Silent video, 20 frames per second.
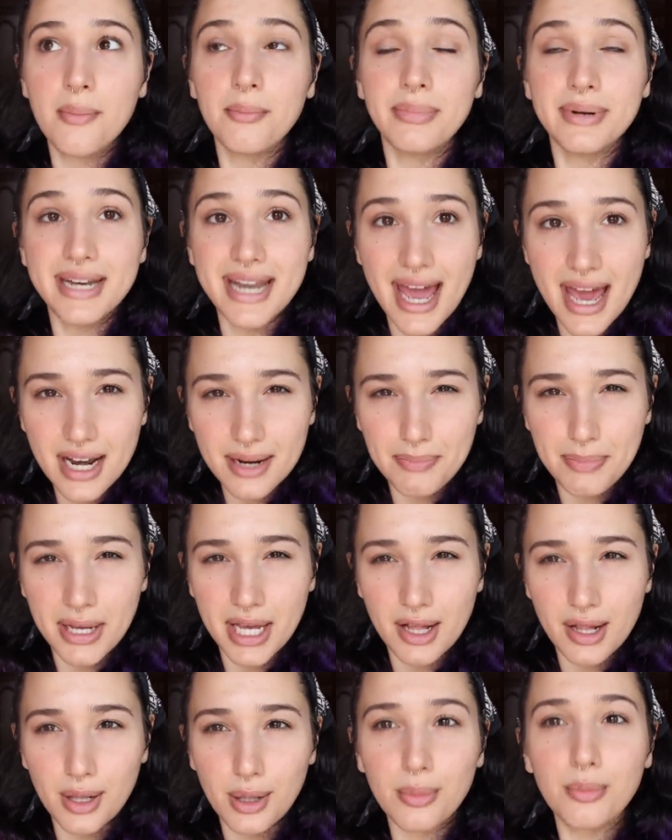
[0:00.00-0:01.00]
Banana
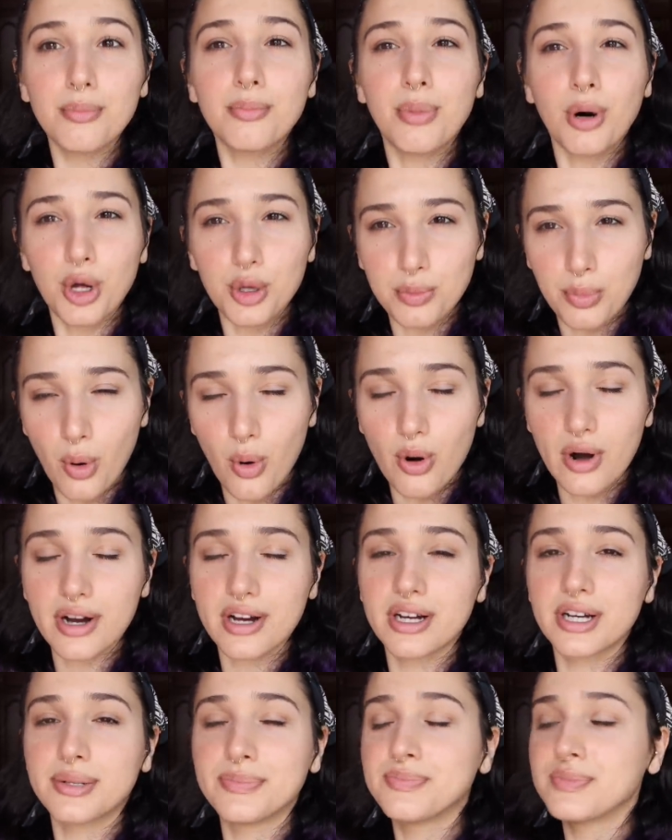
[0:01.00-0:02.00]
peel pulled
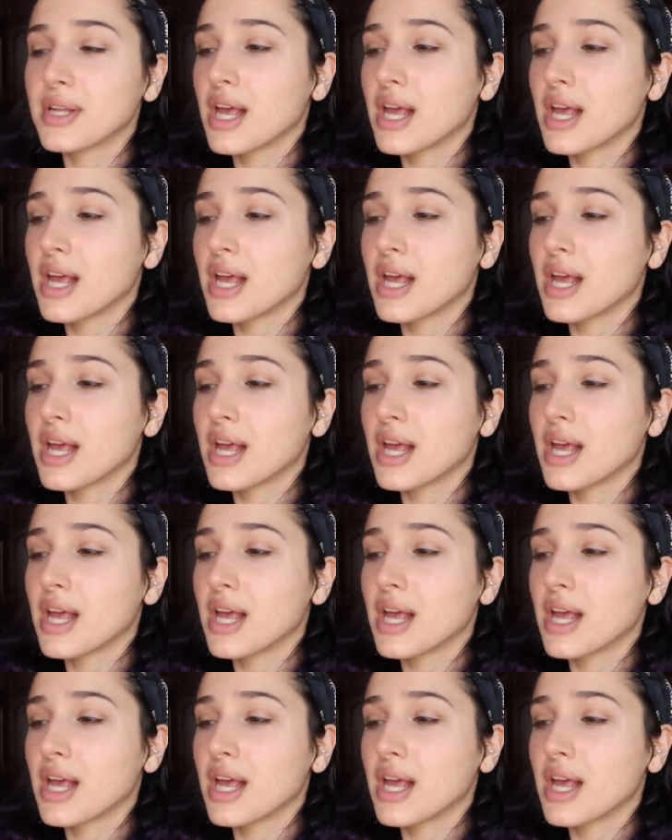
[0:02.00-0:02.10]
pork.